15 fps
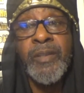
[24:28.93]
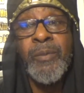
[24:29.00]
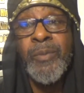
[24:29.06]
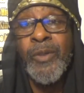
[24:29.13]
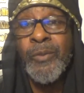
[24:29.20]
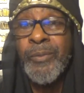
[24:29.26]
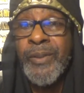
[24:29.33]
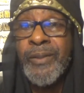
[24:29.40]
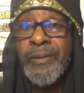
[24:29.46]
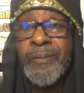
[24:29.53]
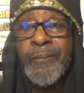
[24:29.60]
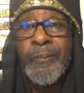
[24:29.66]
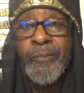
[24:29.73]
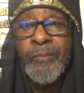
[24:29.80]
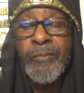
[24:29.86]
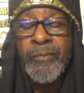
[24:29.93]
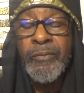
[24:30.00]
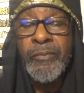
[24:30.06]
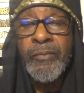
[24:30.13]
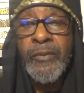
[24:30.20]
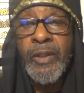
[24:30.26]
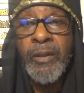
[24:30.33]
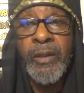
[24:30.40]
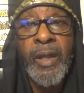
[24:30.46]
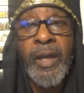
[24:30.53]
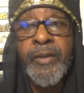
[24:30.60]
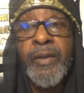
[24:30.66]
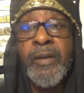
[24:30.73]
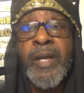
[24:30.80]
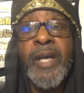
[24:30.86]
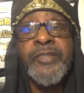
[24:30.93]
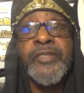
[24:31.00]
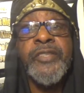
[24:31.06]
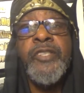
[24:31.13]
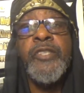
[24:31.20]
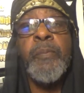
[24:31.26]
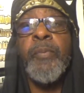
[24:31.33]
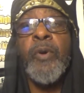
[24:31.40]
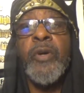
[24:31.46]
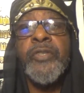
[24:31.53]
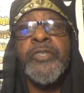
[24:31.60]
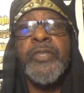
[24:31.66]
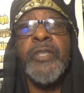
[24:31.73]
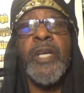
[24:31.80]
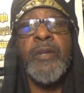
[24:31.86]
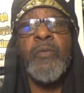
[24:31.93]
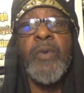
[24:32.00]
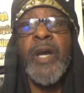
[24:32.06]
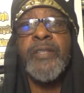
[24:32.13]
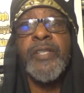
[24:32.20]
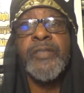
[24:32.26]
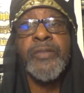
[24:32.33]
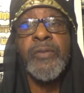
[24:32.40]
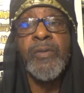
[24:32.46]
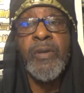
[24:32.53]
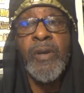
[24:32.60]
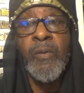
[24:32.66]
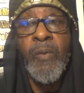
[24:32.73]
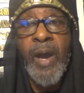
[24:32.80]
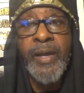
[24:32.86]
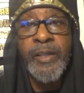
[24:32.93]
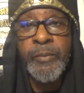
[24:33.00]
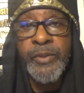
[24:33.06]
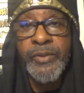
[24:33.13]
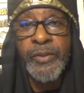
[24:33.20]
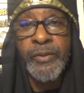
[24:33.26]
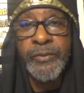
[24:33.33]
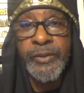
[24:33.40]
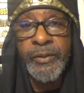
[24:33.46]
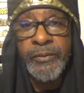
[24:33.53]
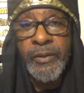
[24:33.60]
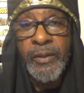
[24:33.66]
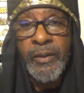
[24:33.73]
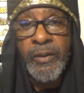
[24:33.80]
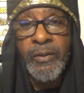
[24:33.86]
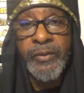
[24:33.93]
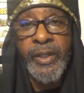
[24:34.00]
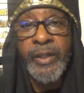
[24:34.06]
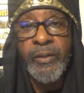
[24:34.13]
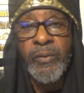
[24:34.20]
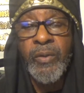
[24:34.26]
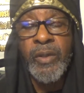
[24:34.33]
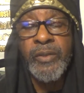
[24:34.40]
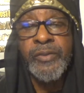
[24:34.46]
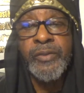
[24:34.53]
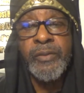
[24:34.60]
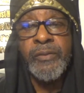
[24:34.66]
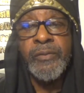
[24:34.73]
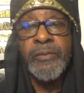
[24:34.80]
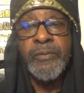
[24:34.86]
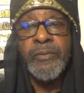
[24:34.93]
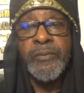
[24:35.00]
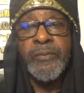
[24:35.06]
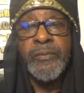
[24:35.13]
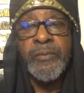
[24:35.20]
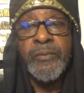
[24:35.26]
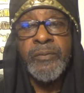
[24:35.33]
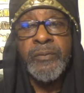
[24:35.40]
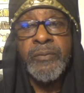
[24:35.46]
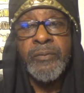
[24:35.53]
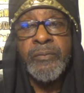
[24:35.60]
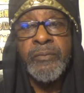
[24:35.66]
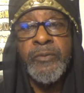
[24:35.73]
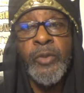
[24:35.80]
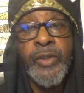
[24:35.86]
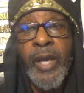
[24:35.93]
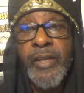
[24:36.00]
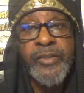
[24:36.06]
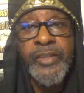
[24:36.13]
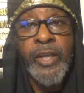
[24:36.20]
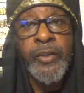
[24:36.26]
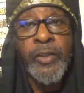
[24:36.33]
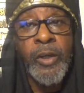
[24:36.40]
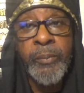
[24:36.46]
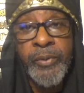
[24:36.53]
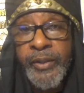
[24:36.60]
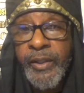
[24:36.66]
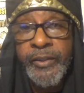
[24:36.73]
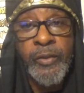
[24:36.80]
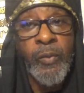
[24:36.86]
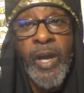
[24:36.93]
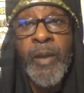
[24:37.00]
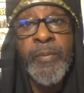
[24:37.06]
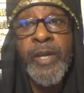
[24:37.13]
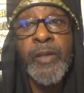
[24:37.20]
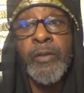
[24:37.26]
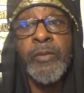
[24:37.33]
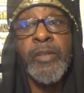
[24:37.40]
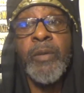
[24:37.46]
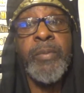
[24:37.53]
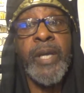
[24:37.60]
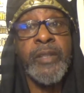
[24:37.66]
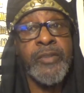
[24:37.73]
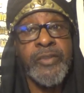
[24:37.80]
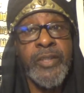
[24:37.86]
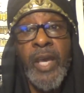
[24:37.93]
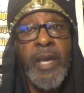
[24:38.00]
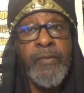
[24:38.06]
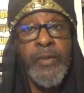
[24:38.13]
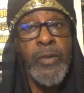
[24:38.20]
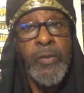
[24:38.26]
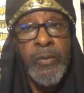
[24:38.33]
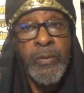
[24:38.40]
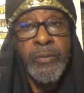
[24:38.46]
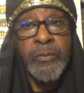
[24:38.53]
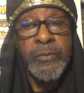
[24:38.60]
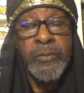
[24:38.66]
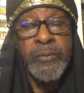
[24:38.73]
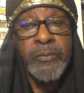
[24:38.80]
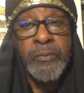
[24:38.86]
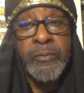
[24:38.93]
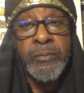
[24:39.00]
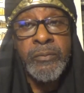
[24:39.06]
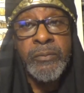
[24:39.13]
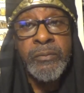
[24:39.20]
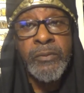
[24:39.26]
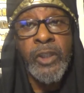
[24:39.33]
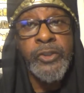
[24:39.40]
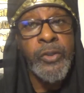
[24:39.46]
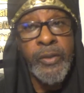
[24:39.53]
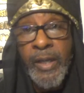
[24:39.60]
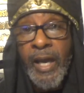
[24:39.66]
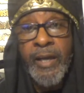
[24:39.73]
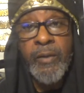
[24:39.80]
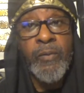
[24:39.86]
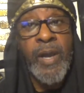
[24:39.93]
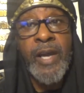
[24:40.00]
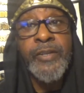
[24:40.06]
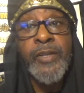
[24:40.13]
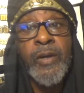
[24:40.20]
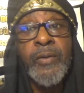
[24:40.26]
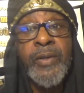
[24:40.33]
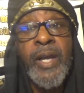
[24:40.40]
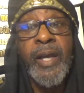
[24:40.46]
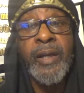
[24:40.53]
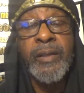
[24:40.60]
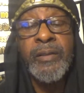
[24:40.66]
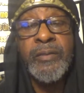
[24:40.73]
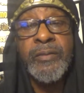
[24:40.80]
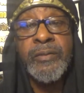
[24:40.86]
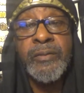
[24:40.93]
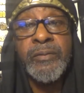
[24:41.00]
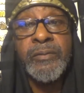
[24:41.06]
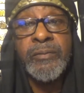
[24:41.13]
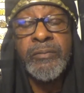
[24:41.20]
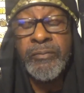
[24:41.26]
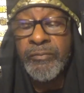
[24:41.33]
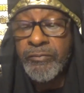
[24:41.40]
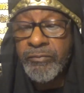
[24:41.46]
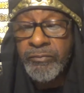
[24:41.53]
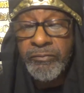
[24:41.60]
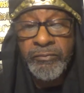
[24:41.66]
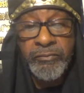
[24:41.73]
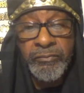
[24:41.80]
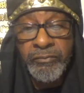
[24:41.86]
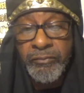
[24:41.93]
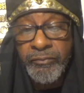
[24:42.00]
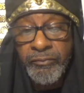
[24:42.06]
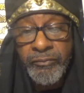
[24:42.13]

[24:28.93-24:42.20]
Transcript: Come on, man. A lot of y'all got Caesar here. That white, that so-called white image on on that cross. You can't say you don't believe that the white man gonna come back and save you, cause you got it around your neck. Mm, mm, mm.